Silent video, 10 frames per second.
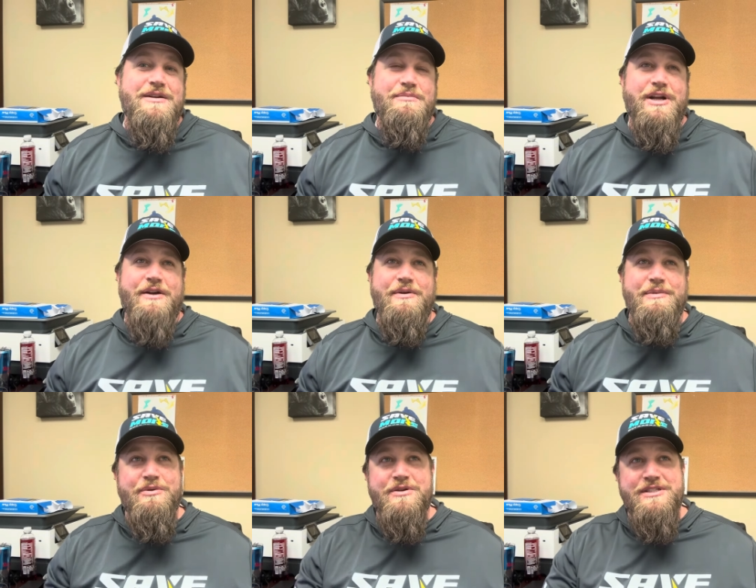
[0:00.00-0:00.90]
but I
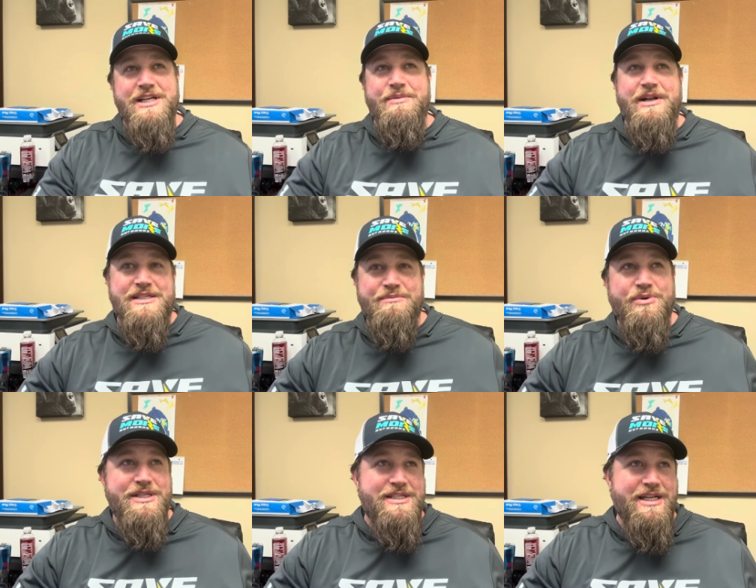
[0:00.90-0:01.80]
remember something at some
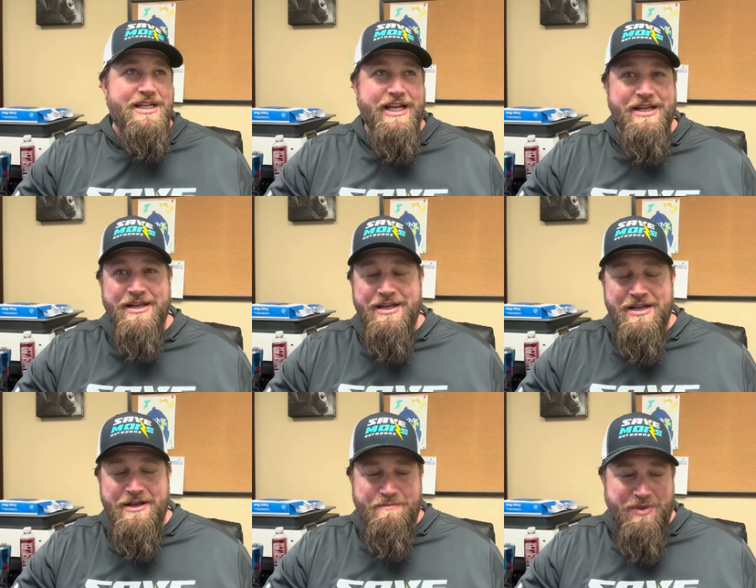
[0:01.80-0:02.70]
point said, like,
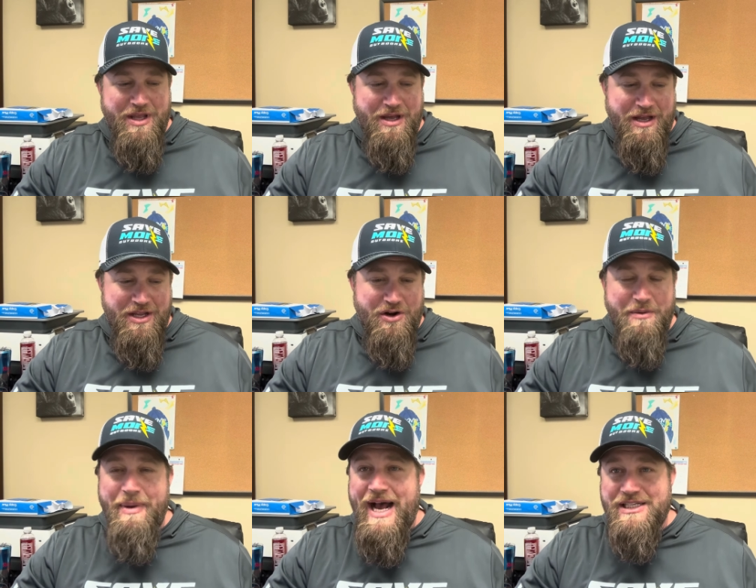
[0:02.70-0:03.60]
you know, a
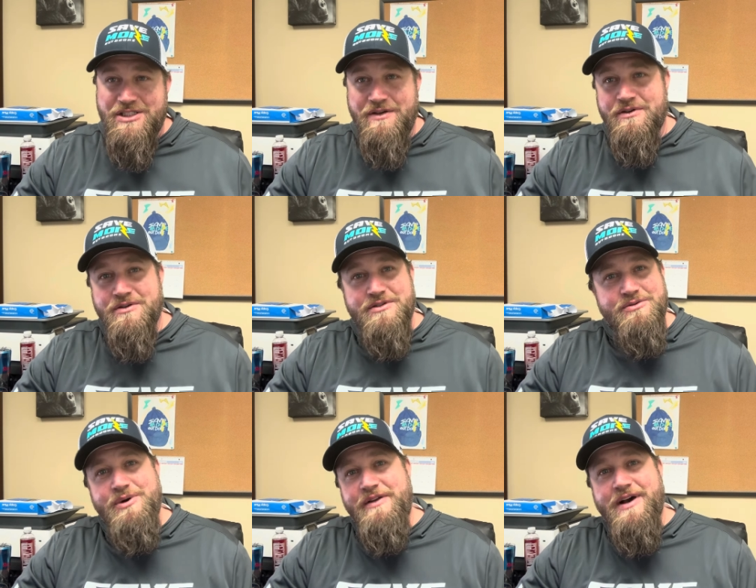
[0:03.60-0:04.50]
bass over
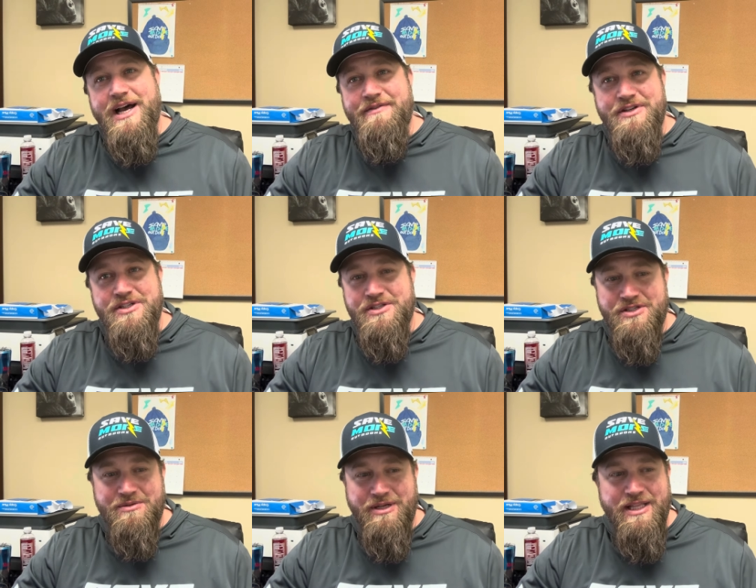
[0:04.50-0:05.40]
25 inches or
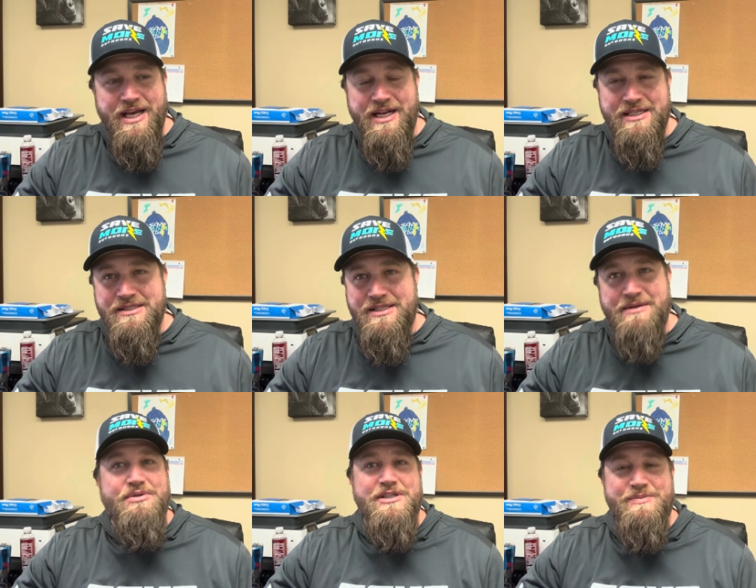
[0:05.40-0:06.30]
something like that is 10
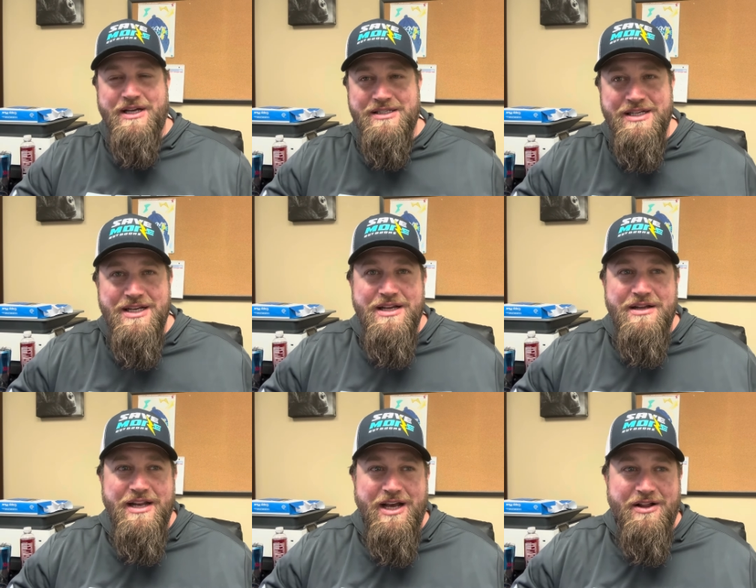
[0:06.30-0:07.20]
plus pounds.
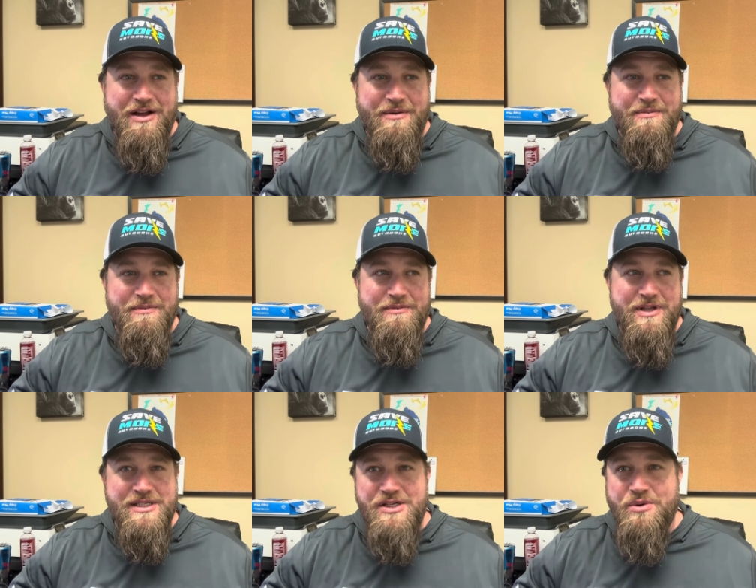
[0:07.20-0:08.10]
Now,
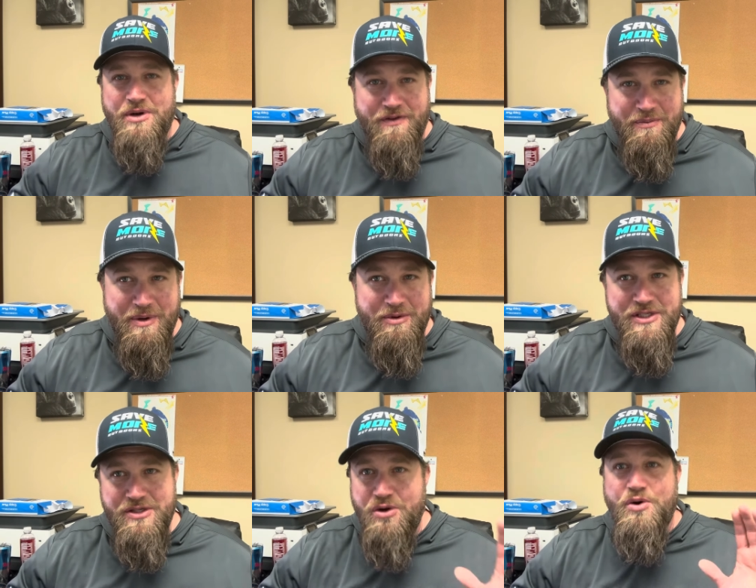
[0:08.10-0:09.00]
this is going off on memory,
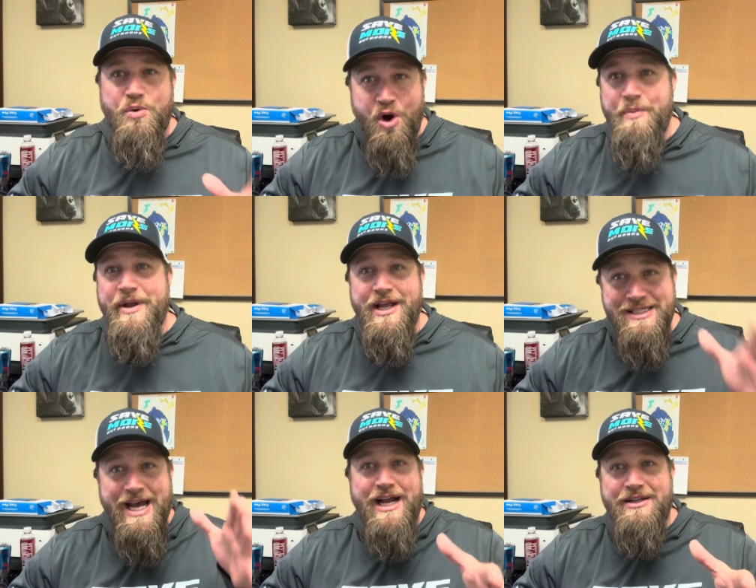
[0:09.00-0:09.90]
so don't quote me
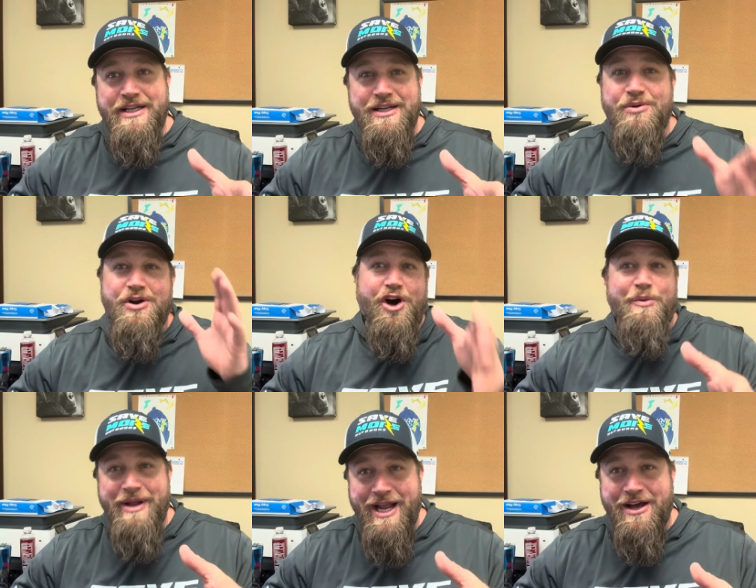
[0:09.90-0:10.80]
exactly. Don't call
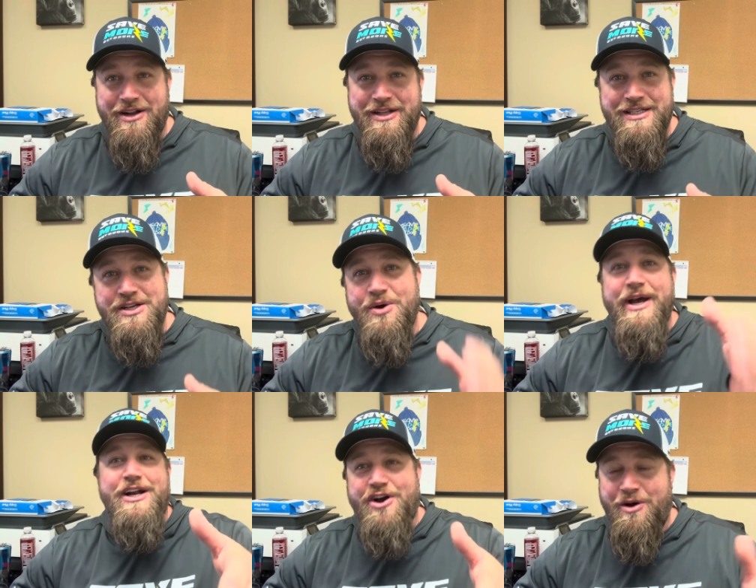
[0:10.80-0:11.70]
me out on this. Go
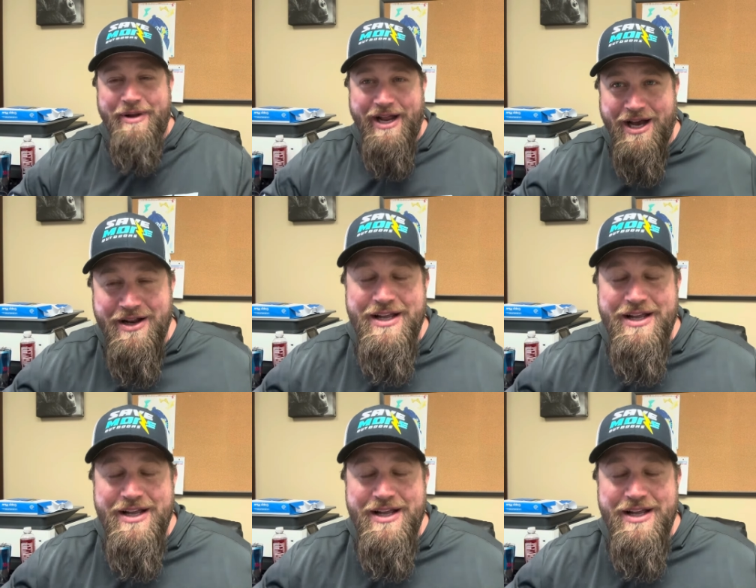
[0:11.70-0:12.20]
ahead, call me out.